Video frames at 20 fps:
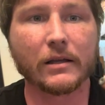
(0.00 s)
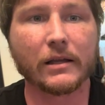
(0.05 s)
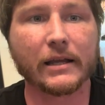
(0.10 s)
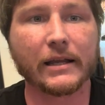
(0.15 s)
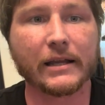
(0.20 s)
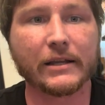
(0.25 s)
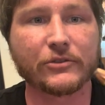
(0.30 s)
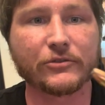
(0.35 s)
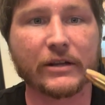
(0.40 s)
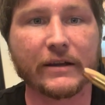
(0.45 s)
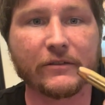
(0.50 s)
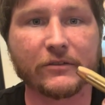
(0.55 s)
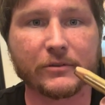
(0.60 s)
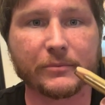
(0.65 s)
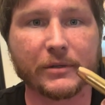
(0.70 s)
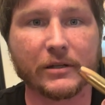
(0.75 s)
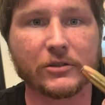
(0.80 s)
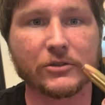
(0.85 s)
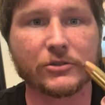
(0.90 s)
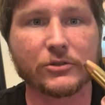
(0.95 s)
and traveling
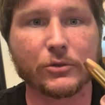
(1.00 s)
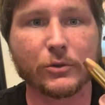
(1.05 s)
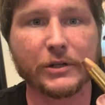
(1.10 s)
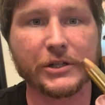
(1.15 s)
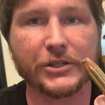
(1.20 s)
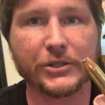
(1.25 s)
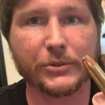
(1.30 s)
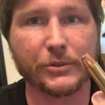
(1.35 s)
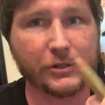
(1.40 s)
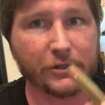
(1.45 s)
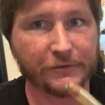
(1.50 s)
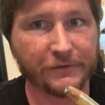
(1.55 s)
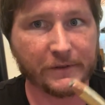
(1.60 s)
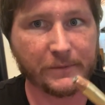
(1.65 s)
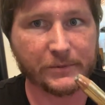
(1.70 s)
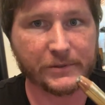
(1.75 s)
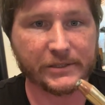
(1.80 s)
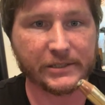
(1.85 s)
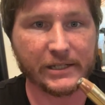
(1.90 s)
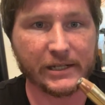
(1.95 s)
about 2,200 feet
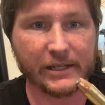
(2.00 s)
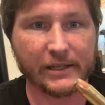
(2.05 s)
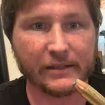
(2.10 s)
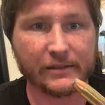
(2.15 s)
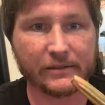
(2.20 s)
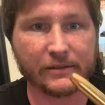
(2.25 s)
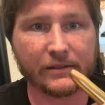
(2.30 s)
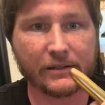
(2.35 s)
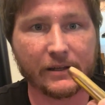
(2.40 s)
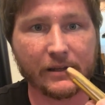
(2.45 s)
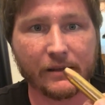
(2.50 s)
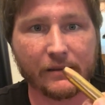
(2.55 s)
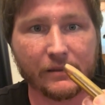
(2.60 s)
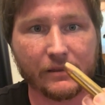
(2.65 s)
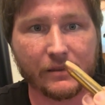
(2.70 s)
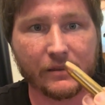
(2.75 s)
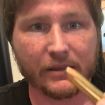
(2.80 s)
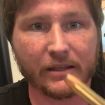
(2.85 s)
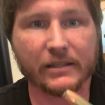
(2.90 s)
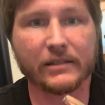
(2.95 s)
per second.
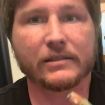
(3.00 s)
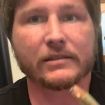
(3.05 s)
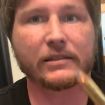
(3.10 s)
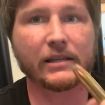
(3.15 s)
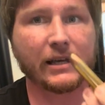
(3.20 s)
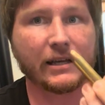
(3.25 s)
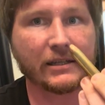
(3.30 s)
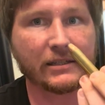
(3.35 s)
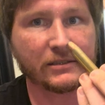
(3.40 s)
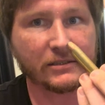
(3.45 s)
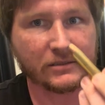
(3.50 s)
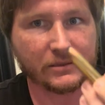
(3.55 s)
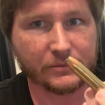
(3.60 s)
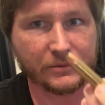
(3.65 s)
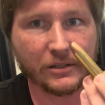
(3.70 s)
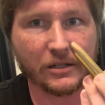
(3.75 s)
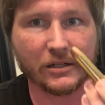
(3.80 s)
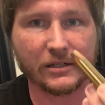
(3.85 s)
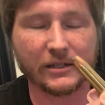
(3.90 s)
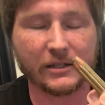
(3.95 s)
This has some
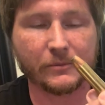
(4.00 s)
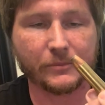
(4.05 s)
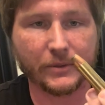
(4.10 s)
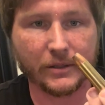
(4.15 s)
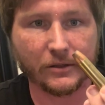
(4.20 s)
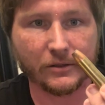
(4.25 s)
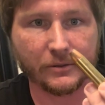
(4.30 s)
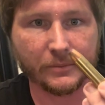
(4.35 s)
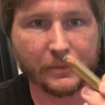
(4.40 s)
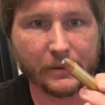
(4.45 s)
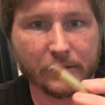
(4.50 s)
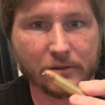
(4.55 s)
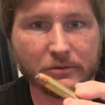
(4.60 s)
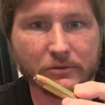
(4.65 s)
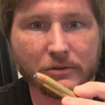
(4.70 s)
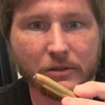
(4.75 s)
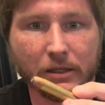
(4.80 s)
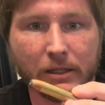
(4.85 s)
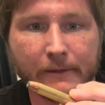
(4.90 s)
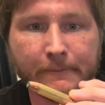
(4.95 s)
knockdown power, about
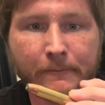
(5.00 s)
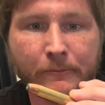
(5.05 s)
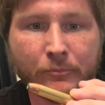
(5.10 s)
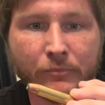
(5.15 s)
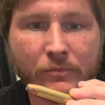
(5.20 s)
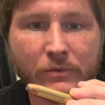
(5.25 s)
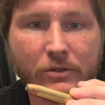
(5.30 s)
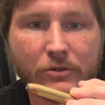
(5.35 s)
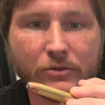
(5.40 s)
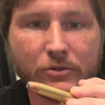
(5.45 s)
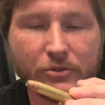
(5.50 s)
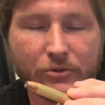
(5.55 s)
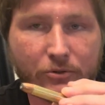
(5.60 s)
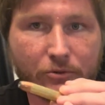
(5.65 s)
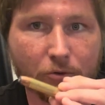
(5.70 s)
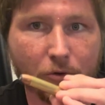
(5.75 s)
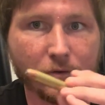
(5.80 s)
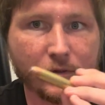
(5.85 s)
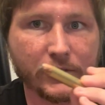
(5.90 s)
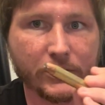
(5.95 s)

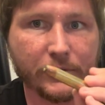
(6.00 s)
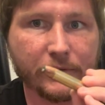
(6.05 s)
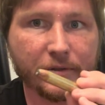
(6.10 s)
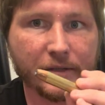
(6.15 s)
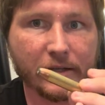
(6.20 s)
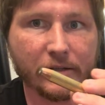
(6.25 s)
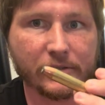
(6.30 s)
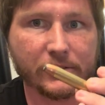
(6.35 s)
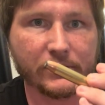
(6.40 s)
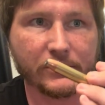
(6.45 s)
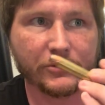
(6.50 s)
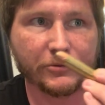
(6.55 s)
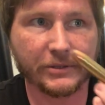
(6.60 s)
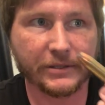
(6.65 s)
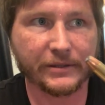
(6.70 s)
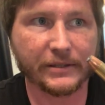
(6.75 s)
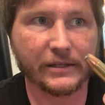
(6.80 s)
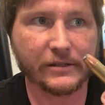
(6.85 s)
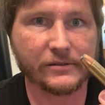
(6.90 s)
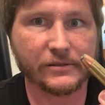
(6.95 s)
over 2,000,
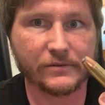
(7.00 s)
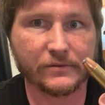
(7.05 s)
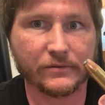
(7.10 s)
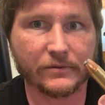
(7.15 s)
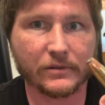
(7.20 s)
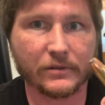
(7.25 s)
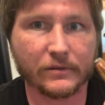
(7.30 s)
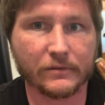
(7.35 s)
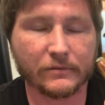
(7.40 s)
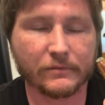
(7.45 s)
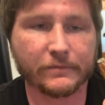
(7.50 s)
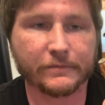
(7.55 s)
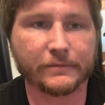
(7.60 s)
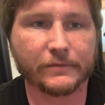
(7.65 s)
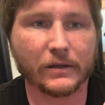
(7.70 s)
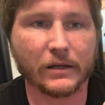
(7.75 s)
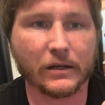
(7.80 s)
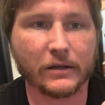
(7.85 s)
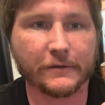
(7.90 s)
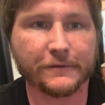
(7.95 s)
3,000
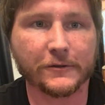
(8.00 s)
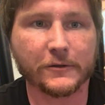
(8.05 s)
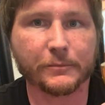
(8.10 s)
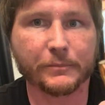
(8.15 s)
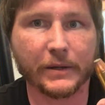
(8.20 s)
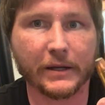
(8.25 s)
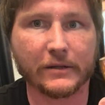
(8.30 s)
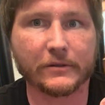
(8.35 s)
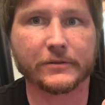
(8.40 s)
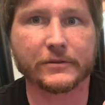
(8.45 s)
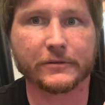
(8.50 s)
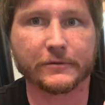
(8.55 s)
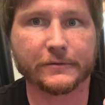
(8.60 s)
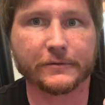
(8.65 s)
foot-pounds of